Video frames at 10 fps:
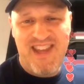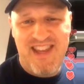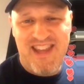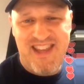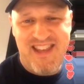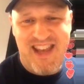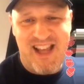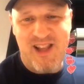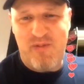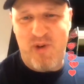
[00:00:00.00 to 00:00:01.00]
I love
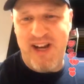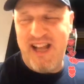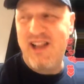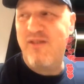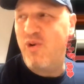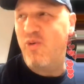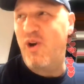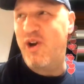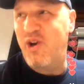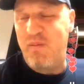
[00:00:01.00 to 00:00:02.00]
when work at
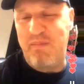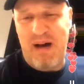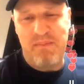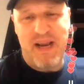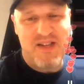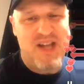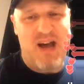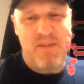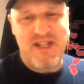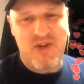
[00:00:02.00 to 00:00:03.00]
home mom makes comments
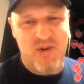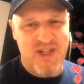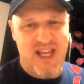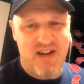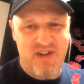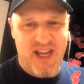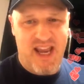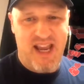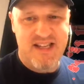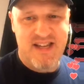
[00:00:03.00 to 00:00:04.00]
towards the end of a
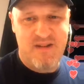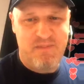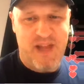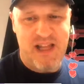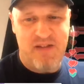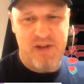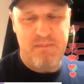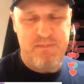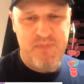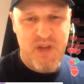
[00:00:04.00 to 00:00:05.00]
cast. I love it.
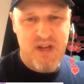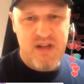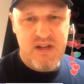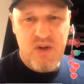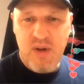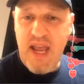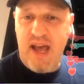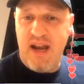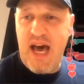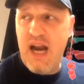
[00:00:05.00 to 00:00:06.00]
So yeah,
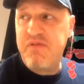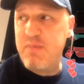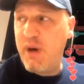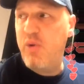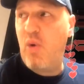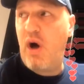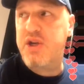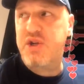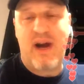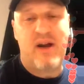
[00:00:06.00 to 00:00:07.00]
not everybody walks
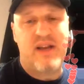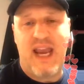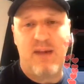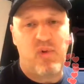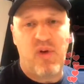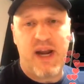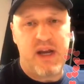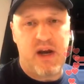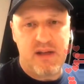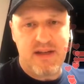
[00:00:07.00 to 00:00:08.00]
around camera ready all the
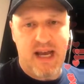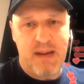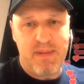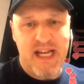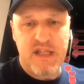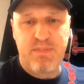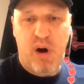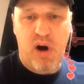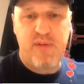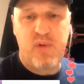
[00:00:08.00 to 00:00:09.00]
time, and that's part of
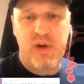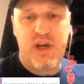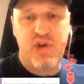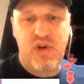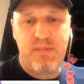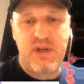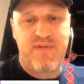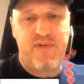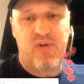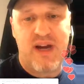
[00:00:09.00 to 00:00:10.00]
what contributes.
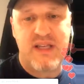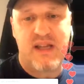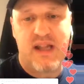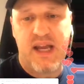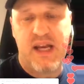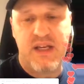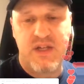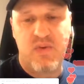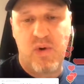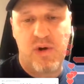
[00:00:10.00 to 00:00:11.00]
Fluorescent lighting is the worst.